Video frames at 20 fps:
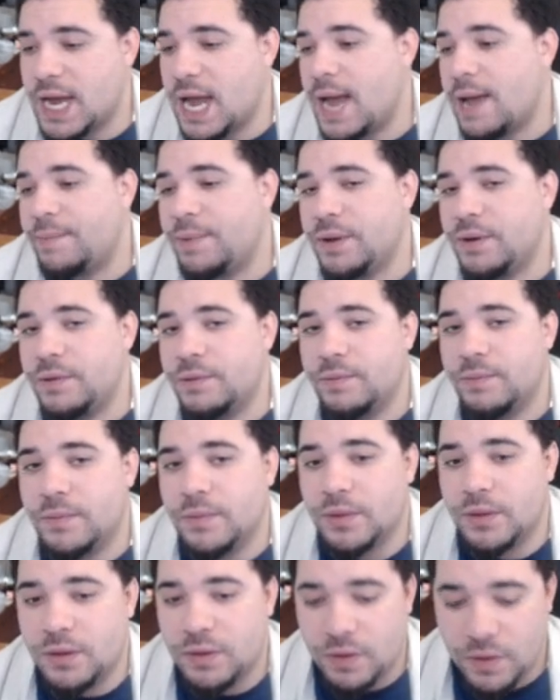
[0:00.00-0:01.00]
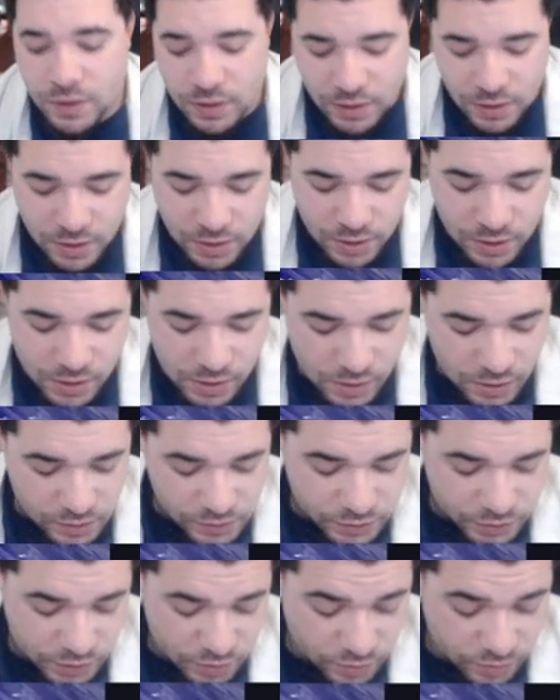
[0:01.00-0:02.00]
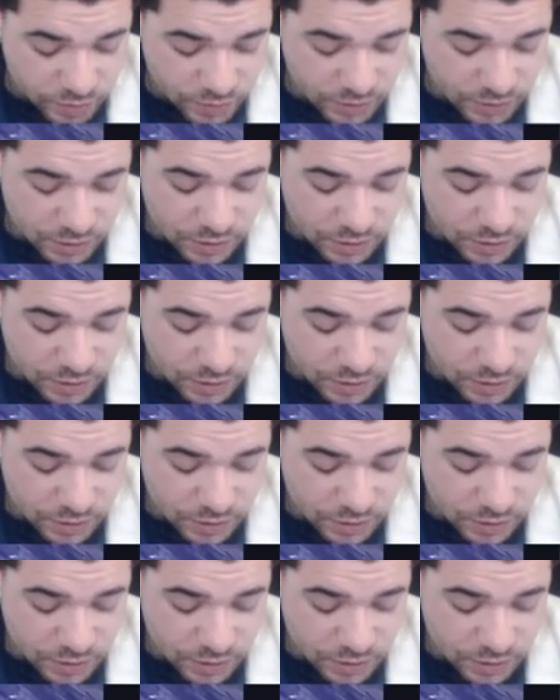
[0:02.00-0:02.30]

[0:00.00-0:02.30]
happen so